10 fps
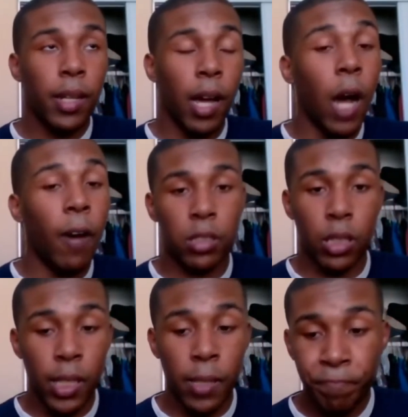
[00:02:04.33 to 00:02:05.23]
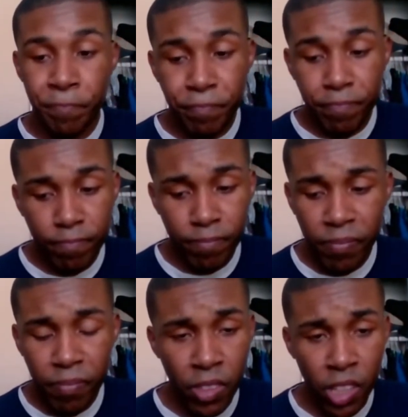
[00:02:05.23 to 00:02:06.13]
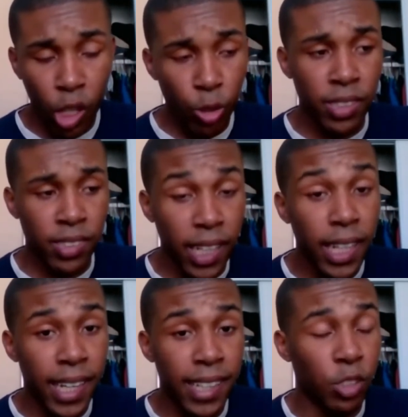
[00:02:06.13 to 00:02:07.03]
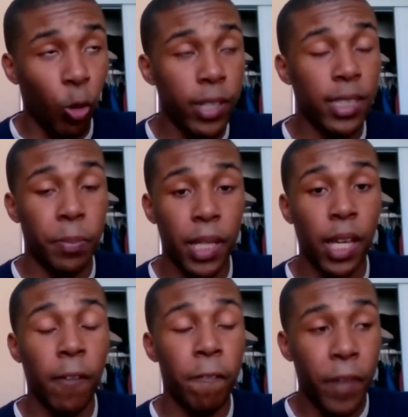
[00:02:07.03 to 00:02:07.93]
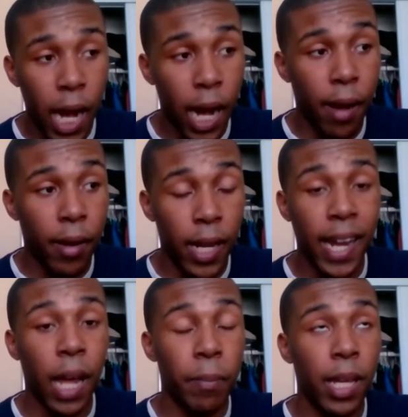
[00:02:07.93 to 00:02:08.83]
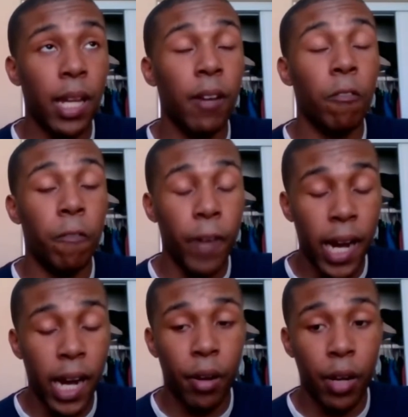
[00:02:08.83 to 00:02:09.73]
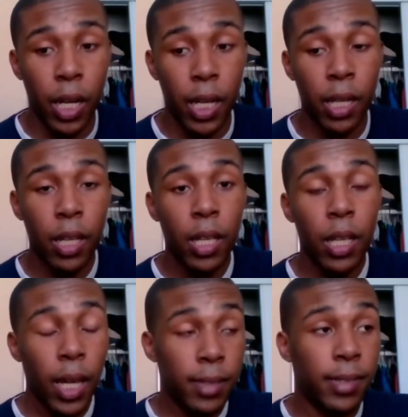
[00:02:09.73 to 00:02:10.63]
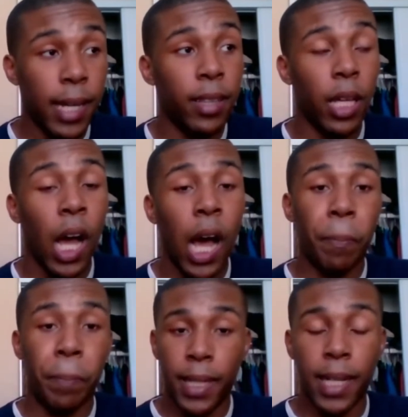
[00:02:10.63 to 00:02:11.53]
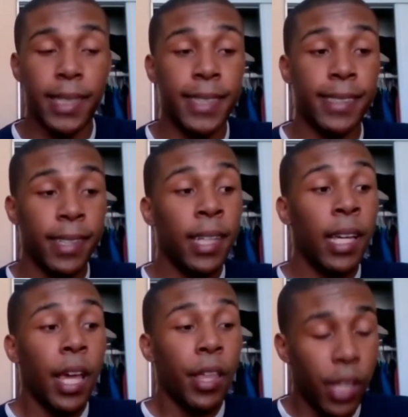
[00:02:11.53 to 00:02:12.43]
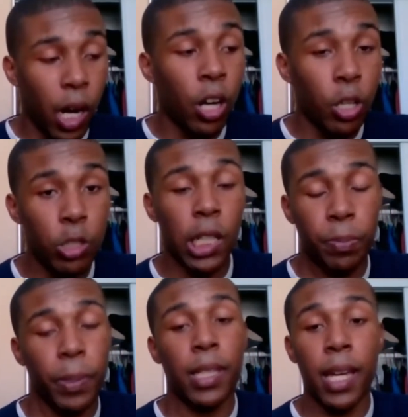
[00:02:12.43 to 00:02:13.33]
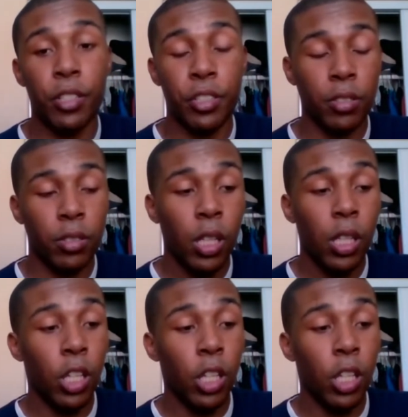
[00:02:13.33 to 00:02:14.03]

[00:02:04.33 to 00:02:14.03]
Now, obviously, you know, the seat is going to be very, and I mean very, insanely hot because there are huge expectations.